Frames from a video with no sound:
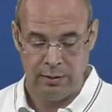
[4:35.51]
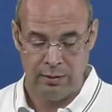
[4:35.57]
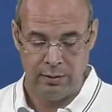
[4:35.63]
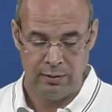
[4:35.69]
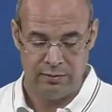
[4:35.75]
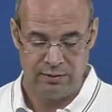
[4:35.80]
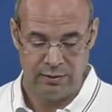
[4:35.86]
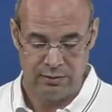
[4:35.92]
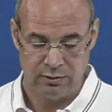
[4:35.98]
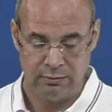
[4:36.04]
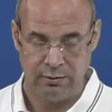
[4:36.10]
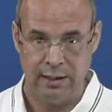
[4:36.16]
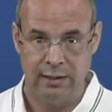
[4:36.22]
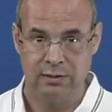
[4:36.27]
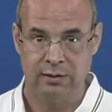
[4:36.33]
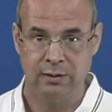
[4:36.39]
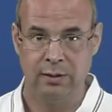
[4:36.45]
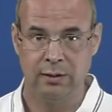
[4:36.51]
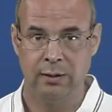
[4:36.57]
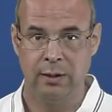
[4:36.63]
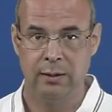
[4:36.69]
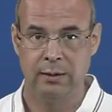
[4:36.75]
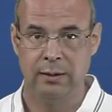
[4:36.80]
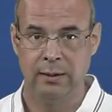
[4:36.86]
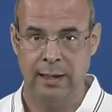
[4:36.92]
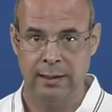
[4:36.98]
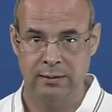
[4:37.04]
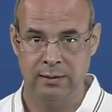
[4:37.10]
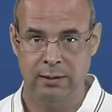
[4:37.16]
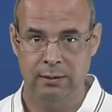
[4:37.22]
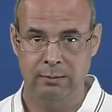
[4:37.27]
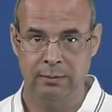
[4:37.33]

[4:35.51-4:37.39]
situation in early Latin,